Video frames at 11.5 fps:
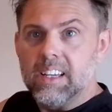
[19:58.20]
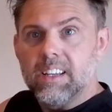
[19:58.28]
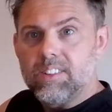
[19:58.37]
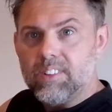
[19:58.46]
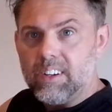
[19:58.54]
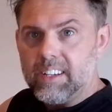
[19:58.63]

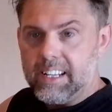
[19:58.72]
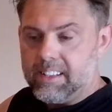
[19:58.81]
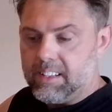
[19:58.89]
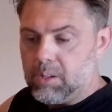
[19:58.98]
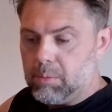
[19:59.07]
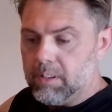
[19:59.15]
So I'll get the
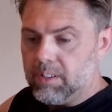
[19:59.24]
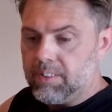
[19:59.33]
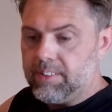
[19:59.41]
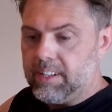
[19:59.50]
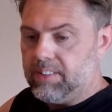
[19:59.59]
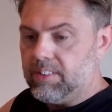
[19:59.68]
dummy load
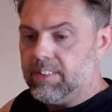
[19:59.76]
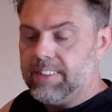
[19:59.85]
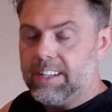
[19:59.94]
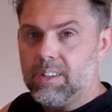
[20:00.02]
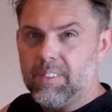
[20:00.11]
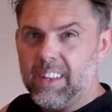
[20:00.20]
station
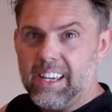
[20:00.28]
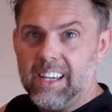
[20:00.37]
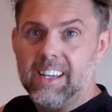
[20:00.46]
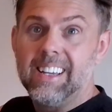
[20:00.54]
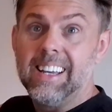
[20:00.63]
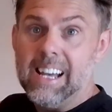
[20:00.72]
set up
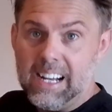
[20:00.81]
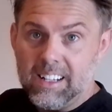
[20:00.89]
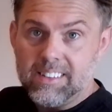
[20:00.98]
there. I'll